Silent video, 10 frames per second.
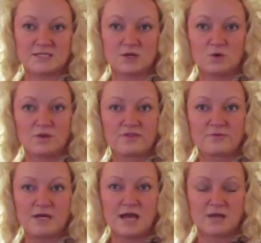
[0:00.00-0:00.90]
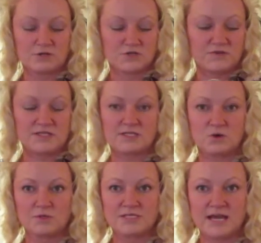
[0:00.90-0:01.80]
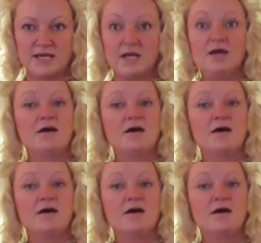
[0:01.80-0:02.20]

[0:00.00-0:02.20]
So $3 for this whole set.